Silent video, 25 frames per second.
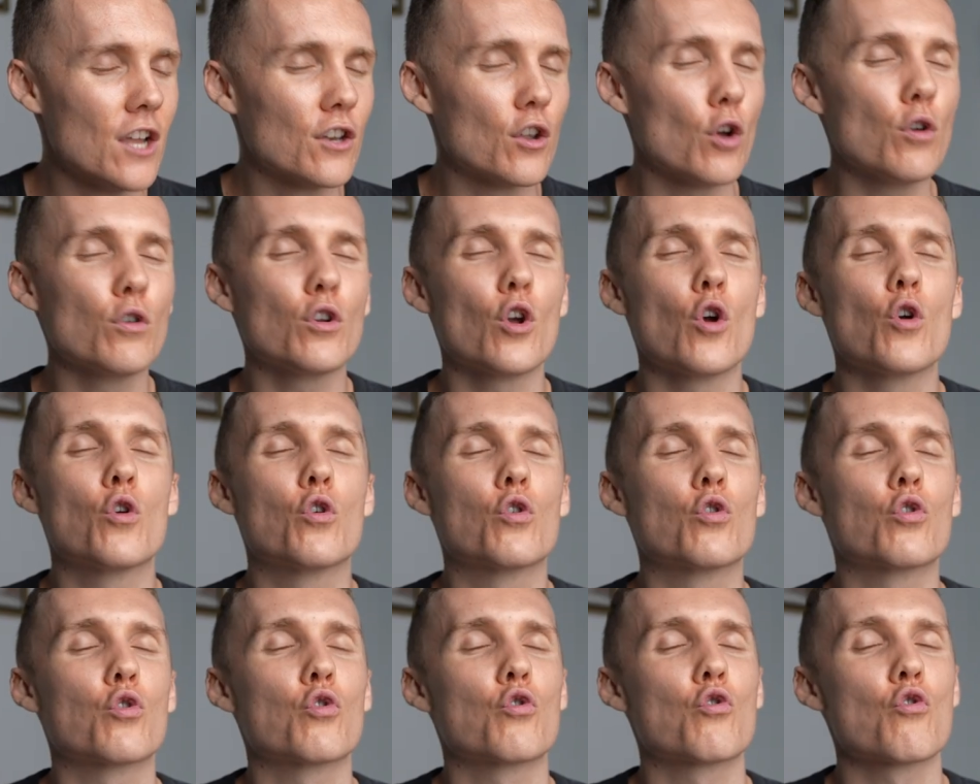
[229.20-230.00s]
Don't go
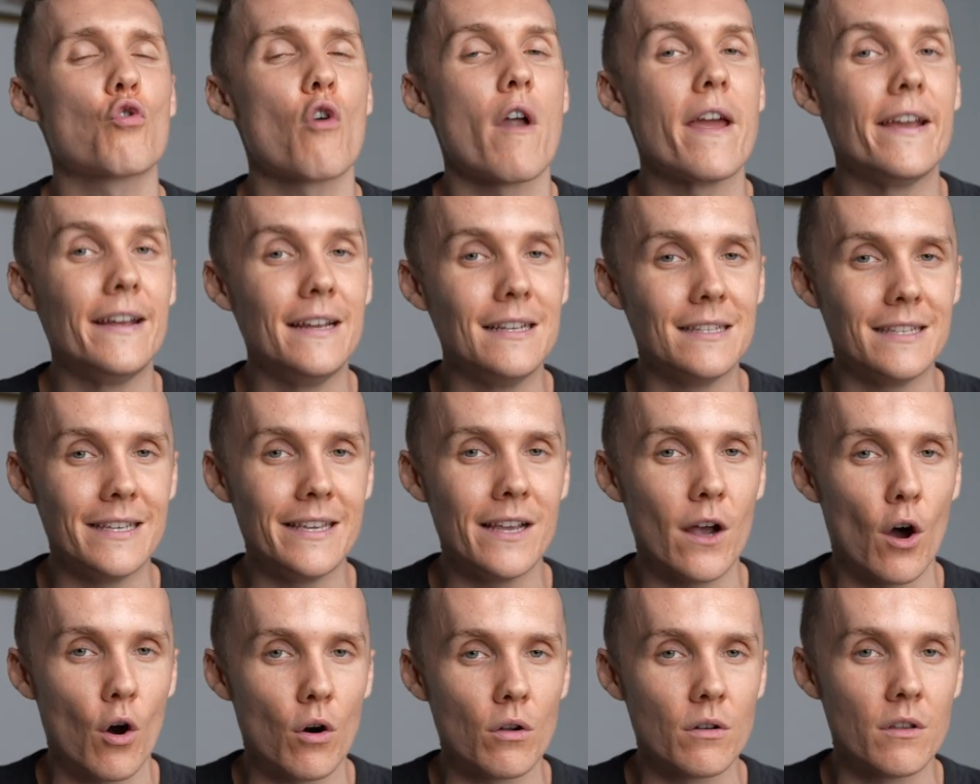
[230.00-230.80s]

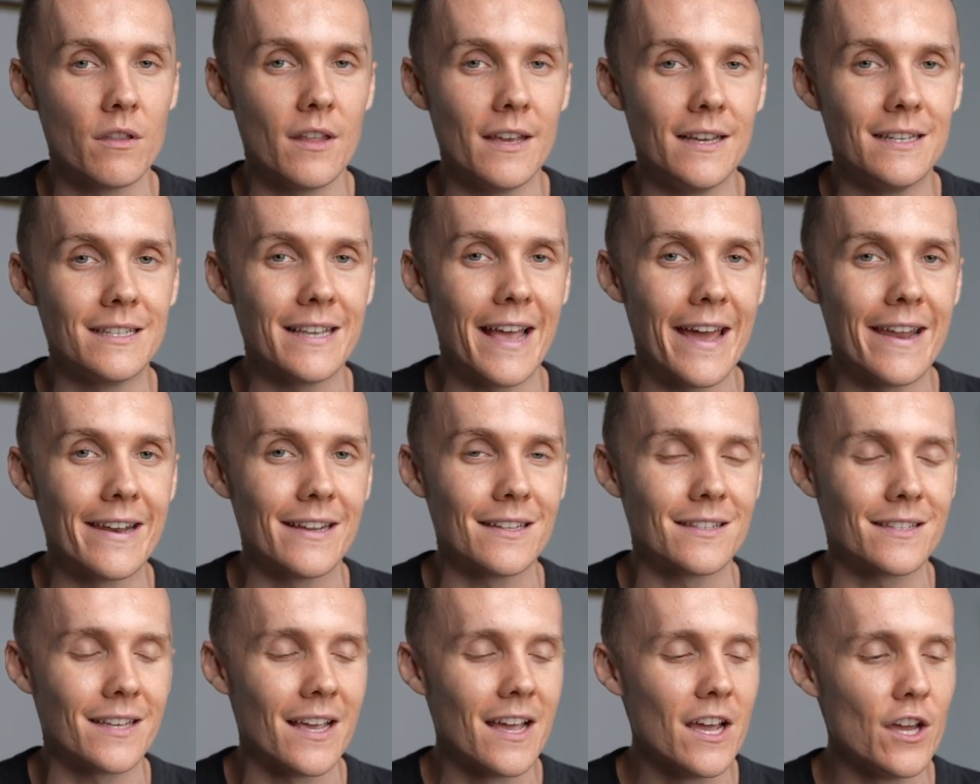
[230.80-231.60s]
crazy on these
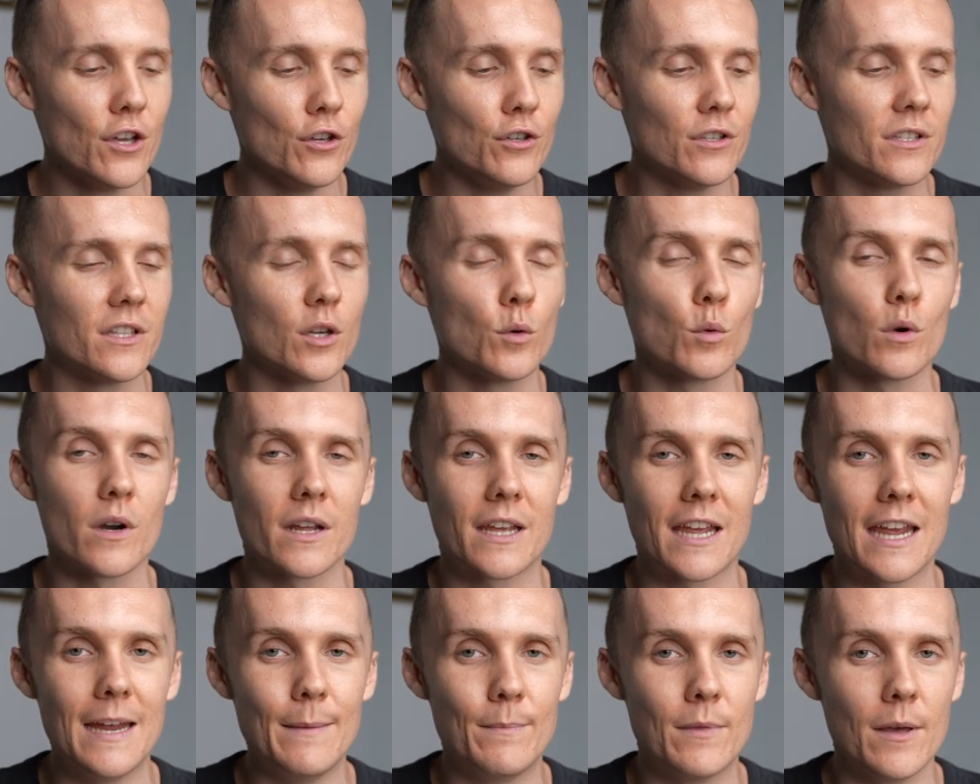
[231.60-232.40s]
edits. You still wanna
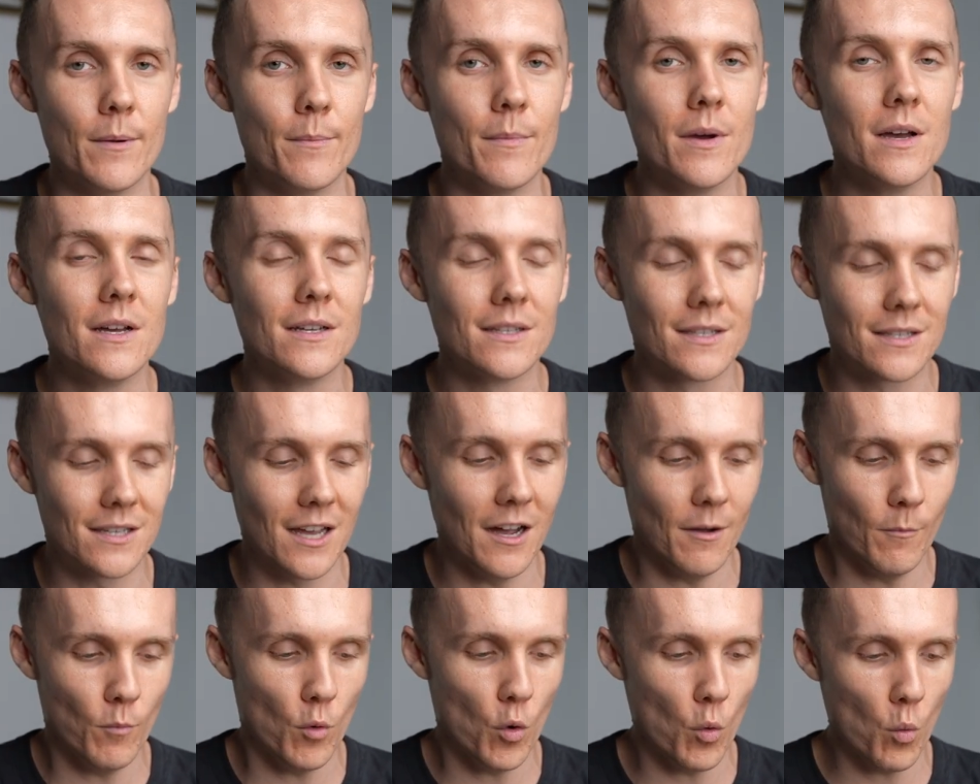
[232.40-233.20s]
keep keep them
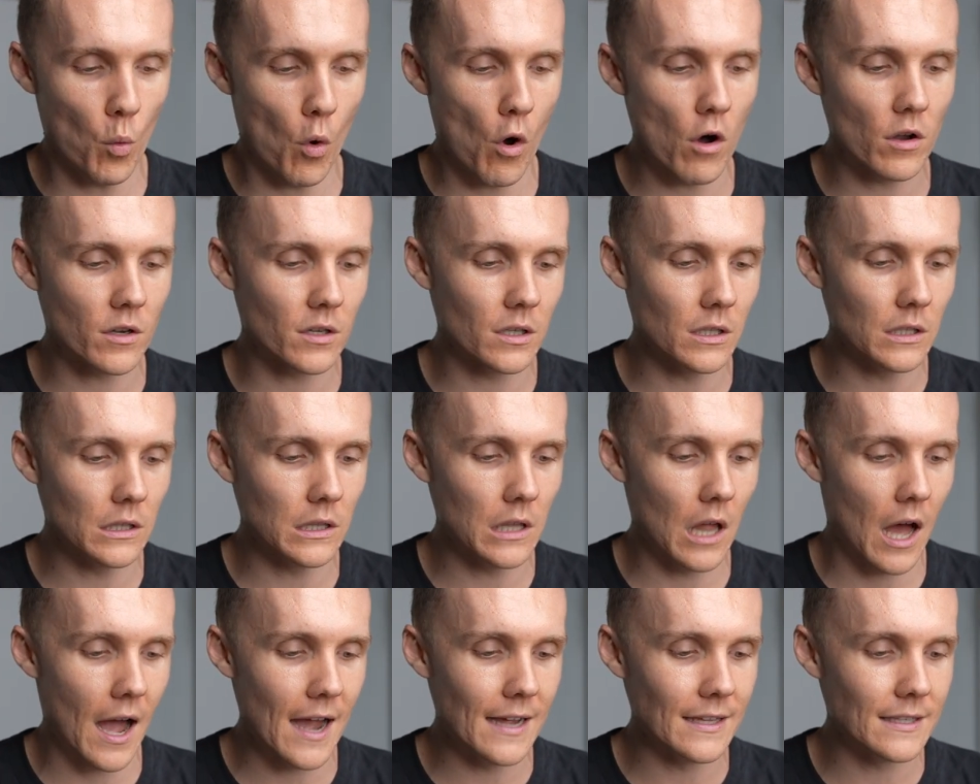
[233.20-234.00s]
somewhat
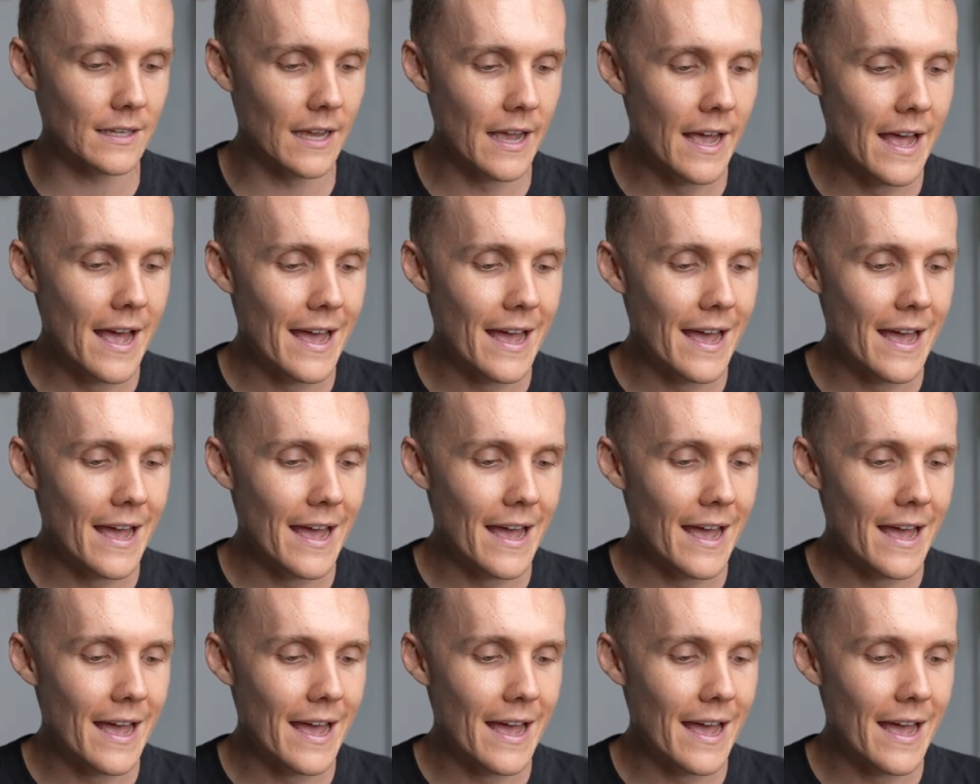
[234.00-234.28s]
light.